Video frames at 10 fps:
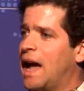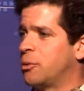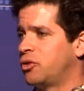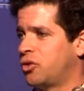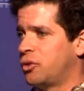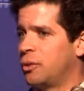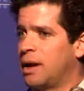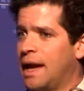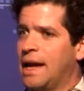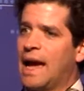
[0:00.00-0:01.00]
able to
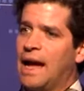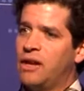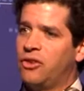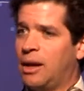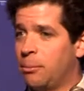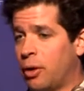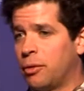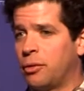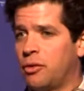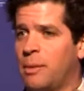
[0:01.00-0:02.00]
engage in
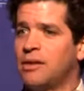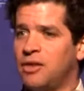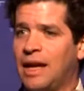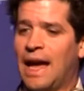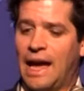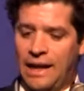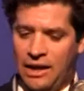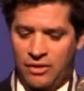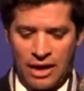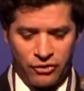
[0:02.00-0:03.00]
both domestic and
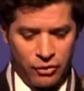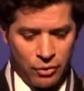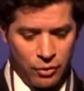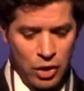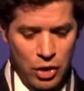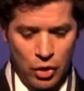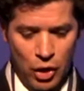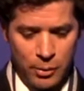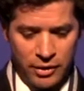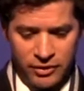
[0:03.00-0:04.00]
international
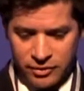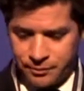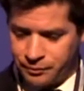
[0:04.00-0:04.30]
commerce.